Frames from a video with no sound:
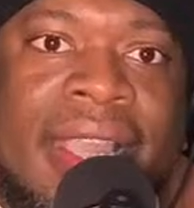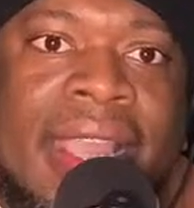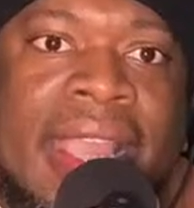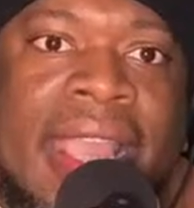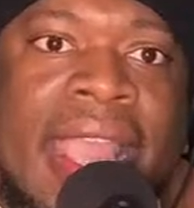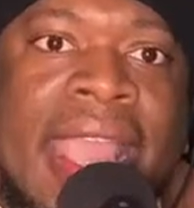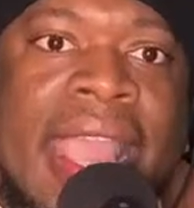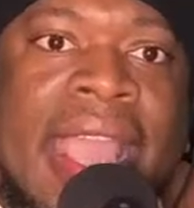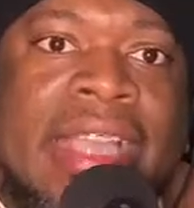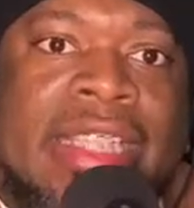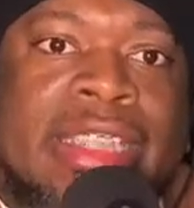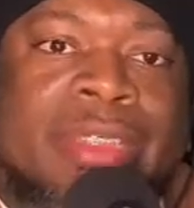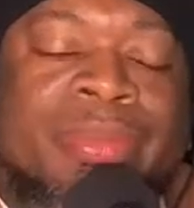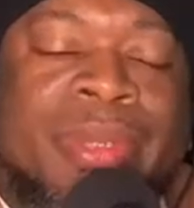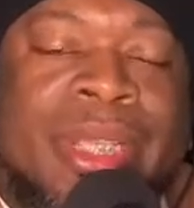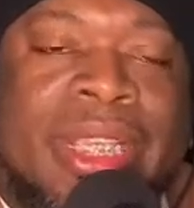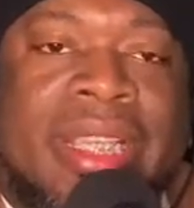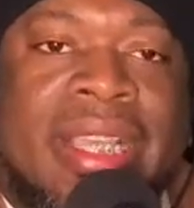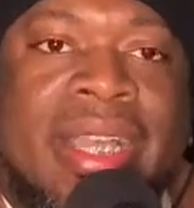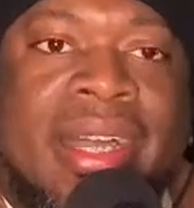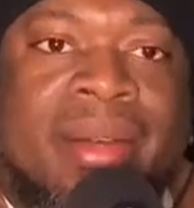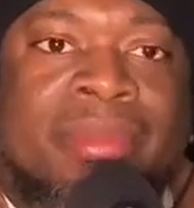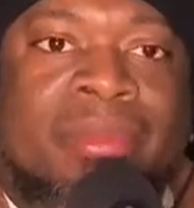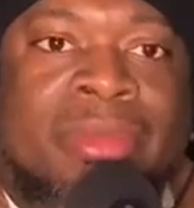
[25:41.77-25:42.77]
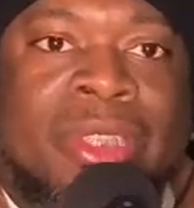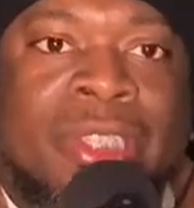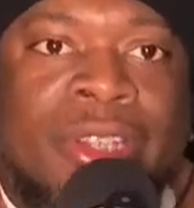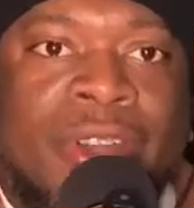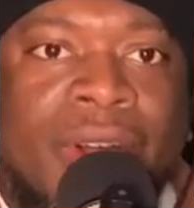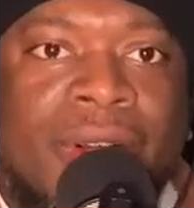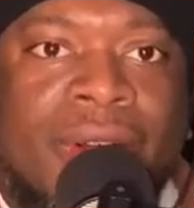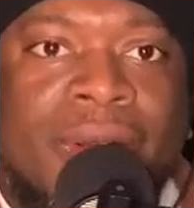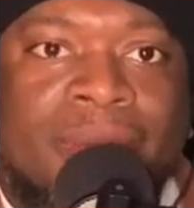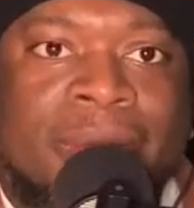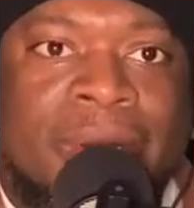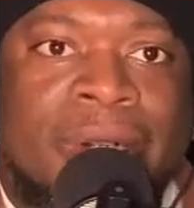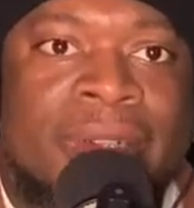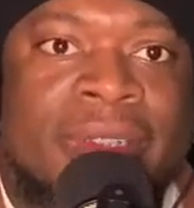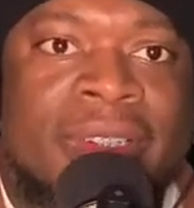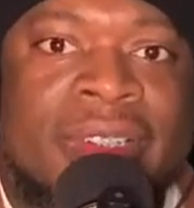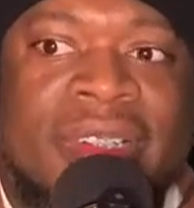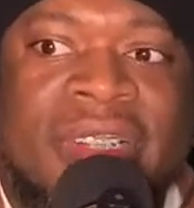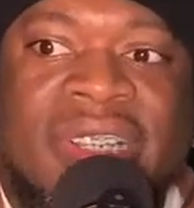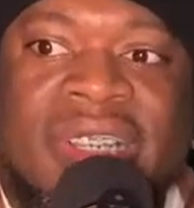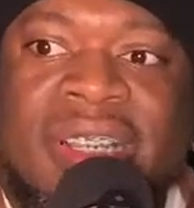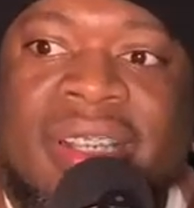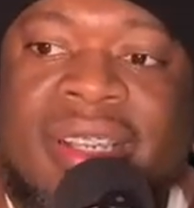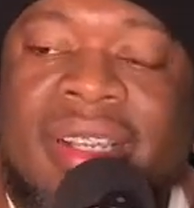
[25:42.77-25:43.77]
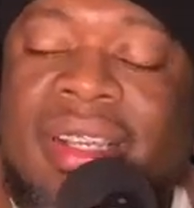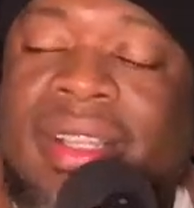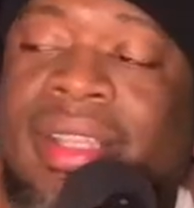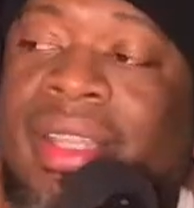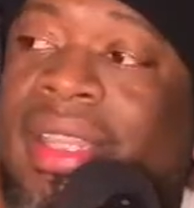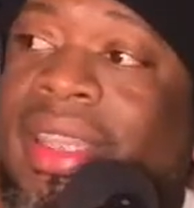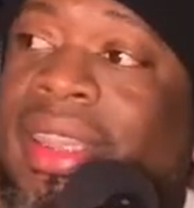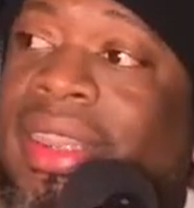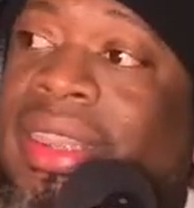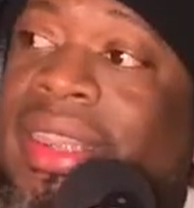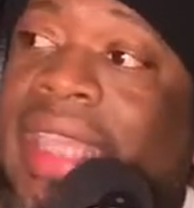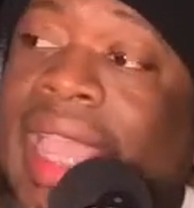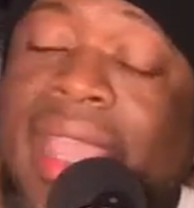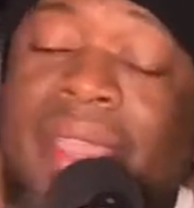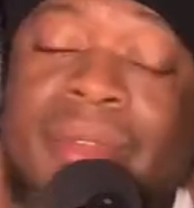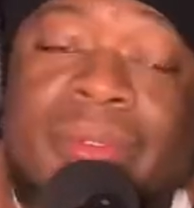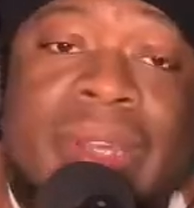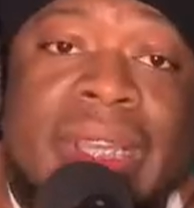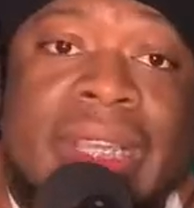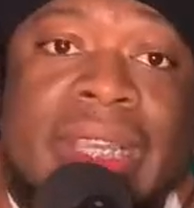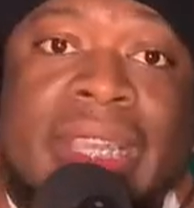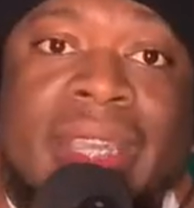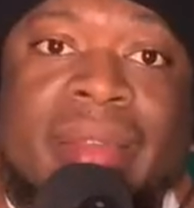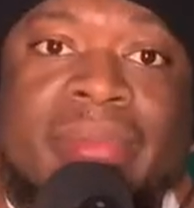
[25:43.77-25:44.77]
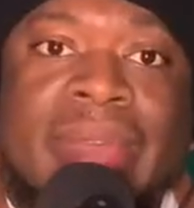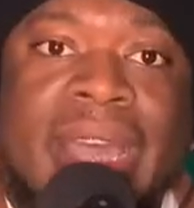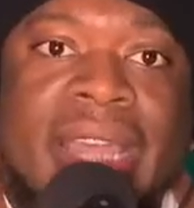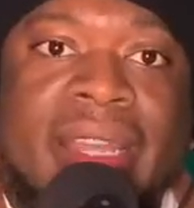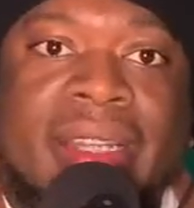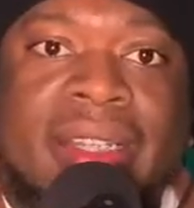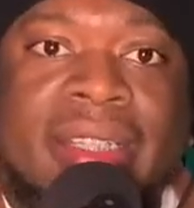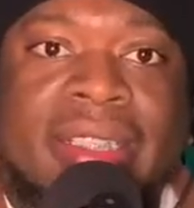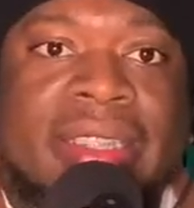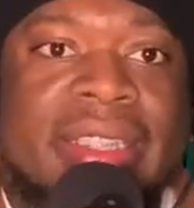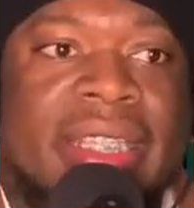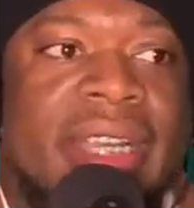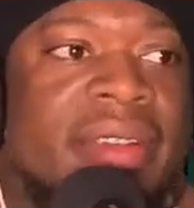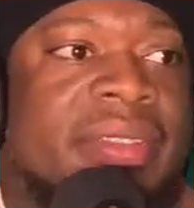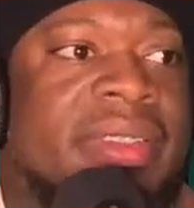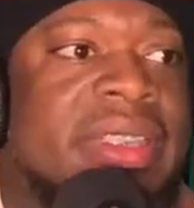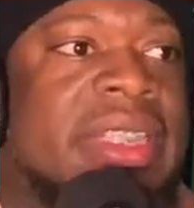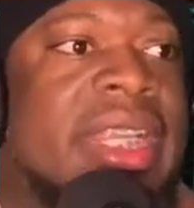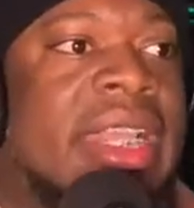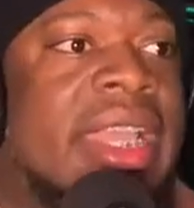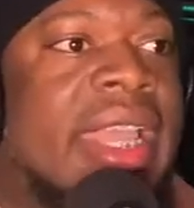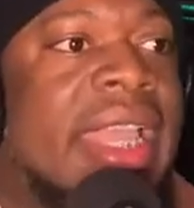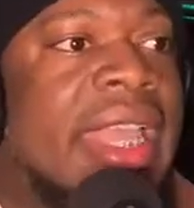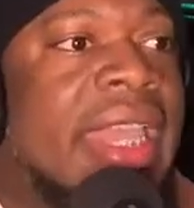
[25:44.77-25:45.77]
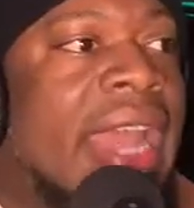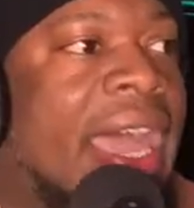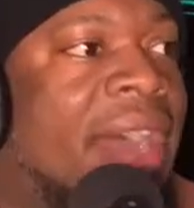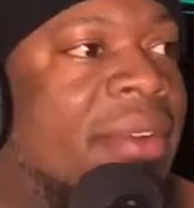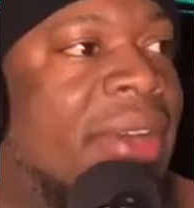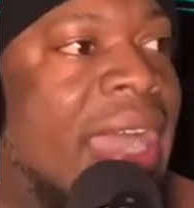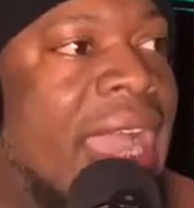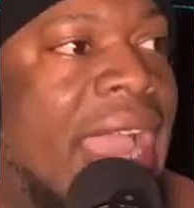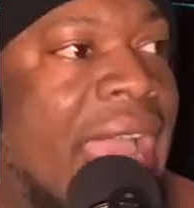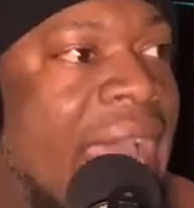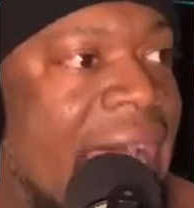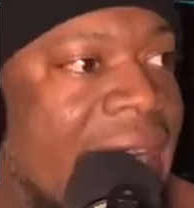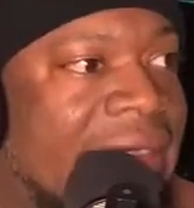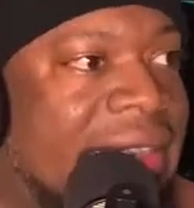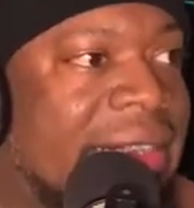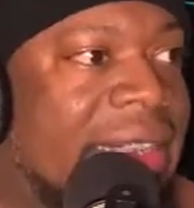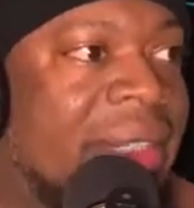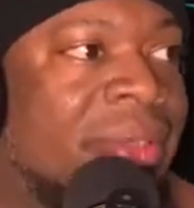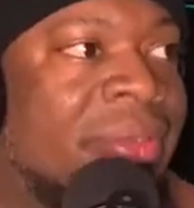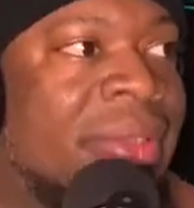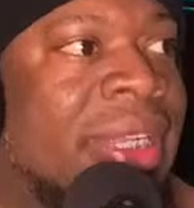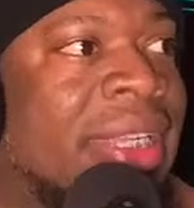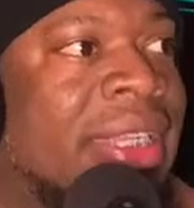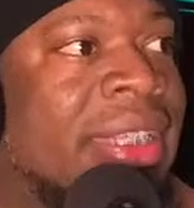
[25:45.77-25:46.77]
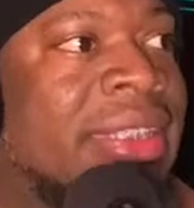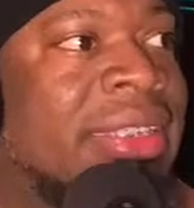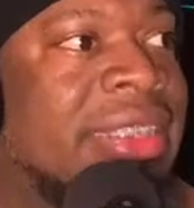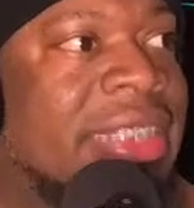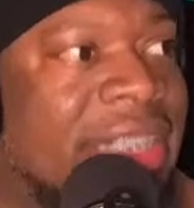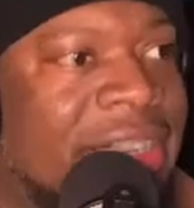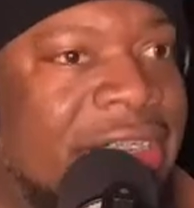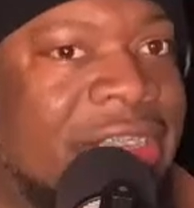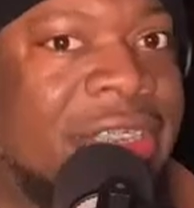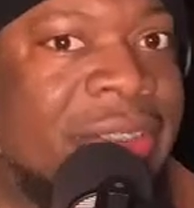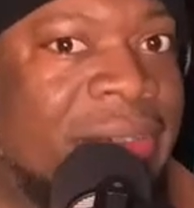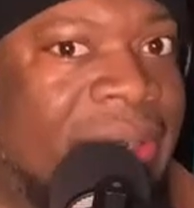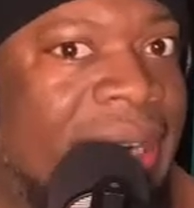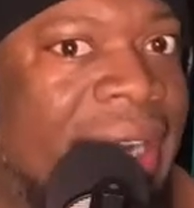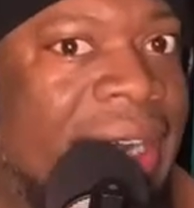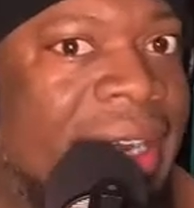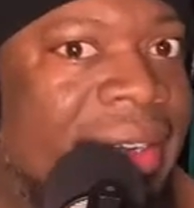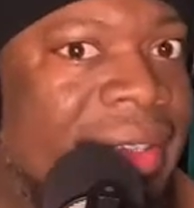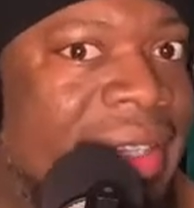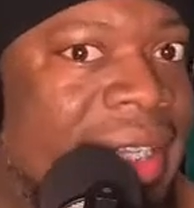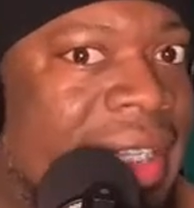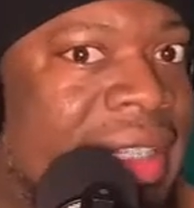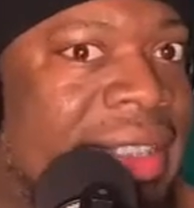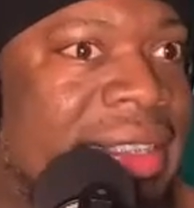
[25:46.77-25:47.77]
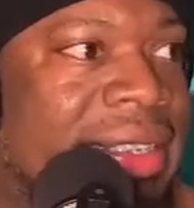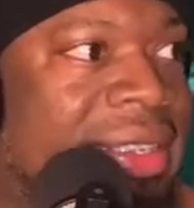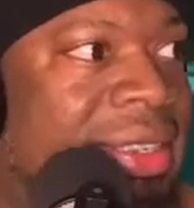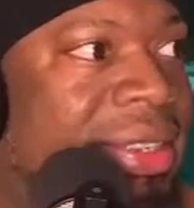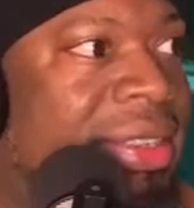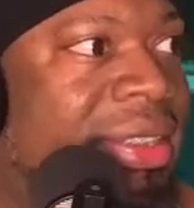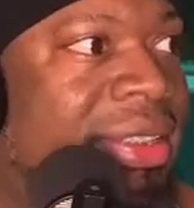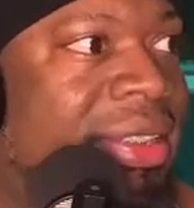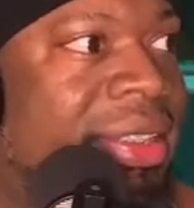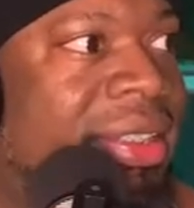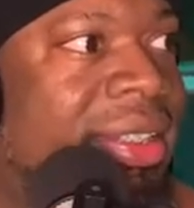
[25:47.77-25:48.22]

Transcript: has become normal, they would come out of the service and I would ask them, "Did you hear this?